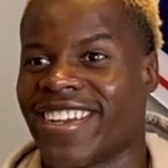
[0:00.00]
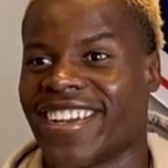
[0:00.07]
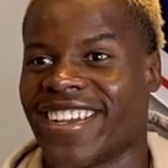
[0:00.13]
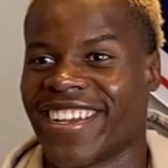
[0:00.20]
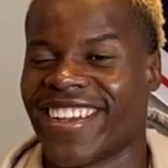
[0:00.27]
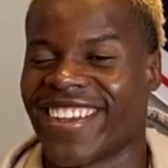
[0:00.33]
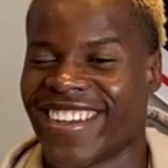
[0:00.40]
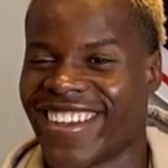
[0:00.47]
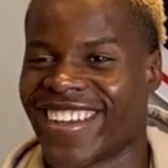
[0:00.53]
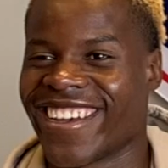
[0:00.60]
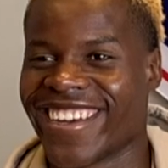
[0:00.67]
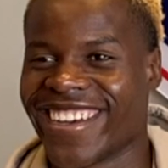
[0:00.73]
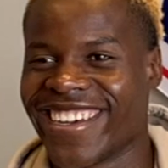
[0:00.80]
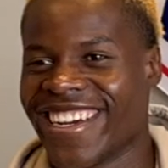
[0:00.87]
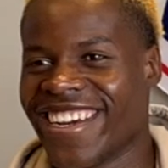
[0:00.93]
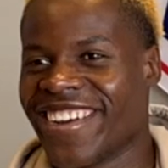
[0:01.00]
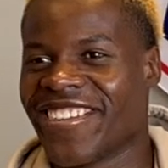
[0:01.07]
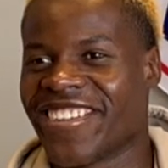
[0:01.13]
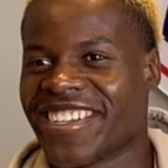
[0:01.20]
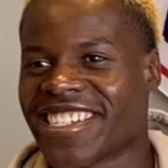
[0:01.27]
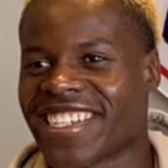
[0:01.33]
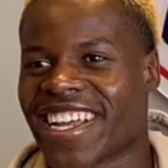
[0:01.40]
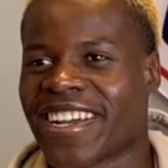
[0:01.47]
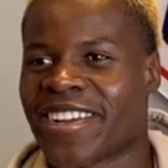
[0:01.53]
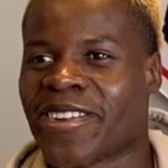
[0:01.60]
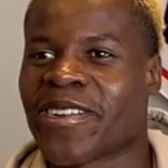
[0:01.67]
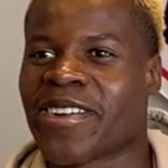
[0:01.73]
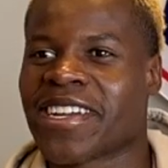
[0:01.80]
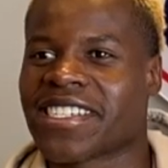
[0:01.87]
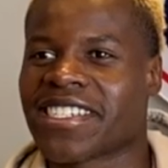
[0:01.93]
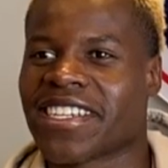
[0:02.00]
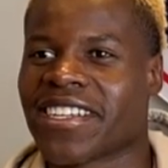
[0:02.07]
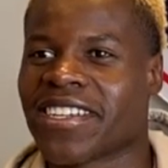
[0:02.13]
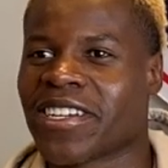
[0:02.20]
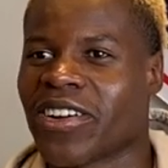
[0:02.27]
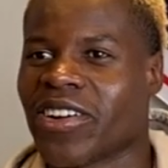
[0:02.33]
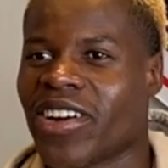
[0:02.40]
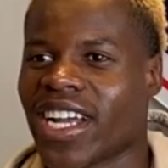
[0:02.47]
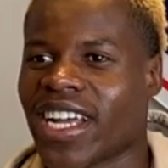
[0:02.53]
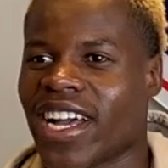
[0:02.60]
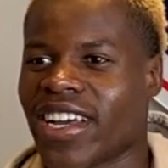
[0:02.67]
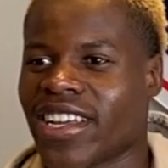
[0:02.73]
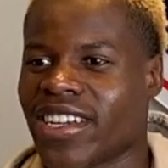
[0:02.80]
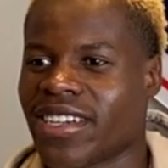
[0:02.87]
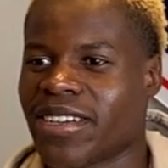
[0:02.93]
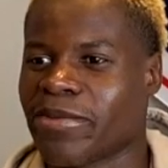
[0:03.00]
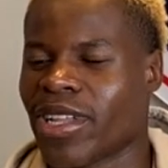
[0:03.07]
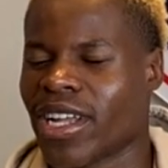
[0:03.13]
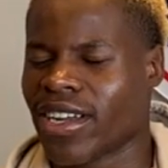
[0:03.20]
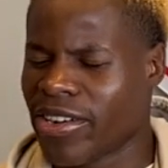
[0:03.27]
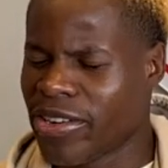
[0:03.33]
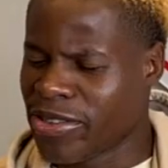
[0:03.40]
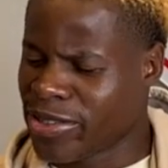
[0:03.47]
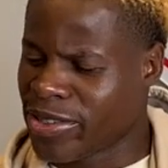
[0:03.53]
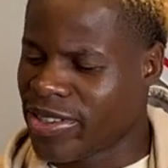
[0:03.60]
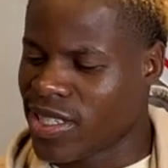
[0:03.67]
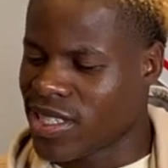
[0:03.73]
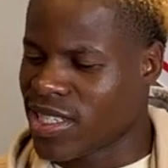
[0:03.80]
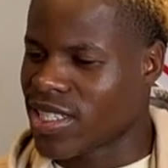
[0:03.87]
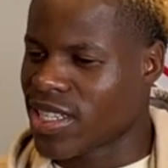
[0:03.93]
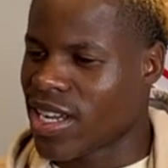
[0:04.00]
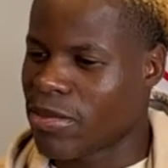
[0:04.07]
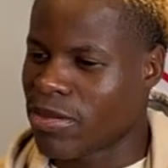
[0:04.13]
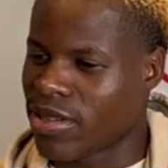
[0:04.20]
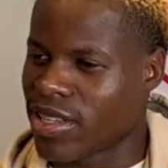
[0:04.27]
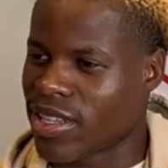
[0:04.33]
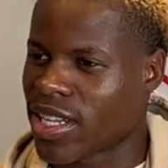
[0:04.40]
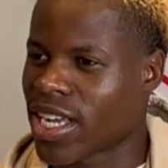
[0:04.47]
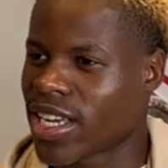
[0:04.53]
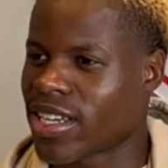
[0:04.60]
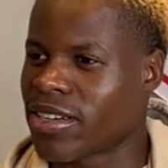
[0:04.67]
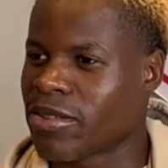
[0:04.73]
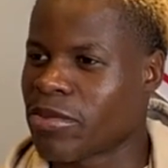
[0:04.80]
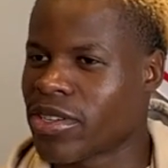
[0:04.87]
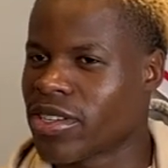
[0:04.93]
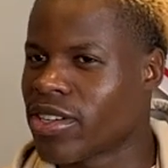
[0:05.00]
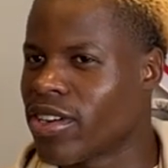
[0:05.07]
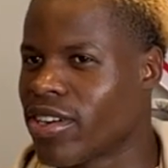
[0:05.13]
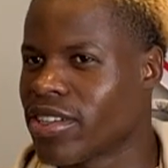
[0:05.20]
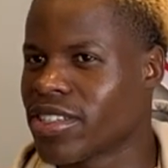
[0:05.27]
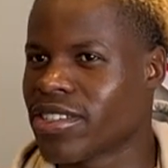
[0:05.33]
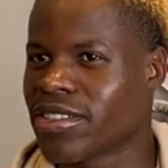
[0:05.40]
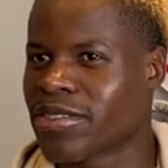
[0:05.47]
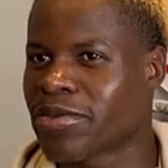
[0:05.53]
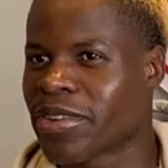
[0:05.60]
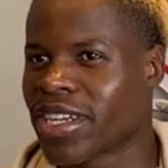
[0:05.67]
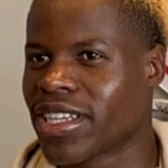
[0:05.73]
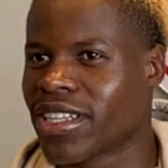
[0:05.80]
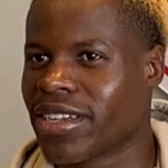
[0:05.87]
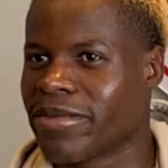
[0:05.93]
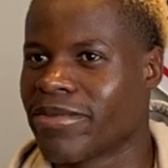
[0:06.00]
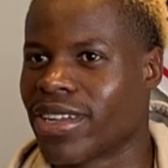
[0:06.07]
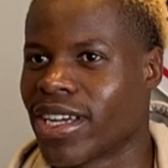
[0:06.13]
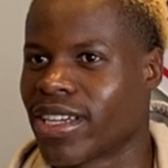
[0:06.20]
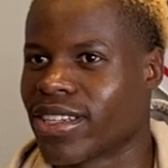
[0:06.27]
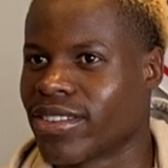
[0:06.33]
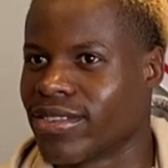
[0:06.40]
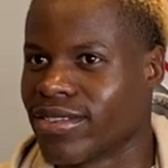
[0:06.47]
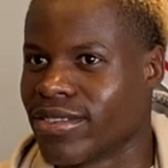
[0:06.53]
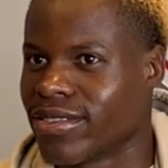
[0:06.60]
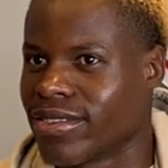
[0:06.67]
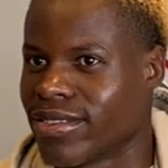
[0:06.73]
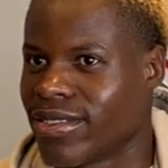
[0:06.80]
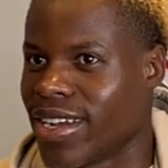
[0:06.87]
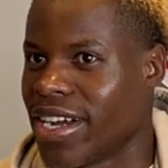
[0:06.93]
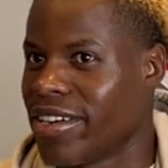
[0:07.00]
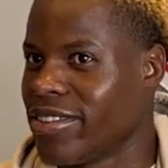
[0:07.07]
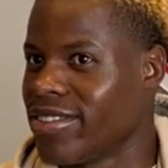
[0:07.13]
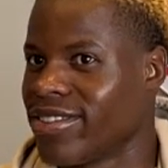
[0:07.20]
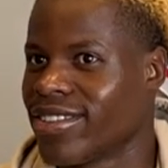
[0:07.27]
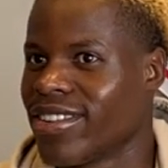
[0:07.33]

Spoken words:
eating here, which is like crazy. You know, I got here and I'm like, oh, so this is apple. They're like, what do you call this in Swahili? I'm like, I don't know.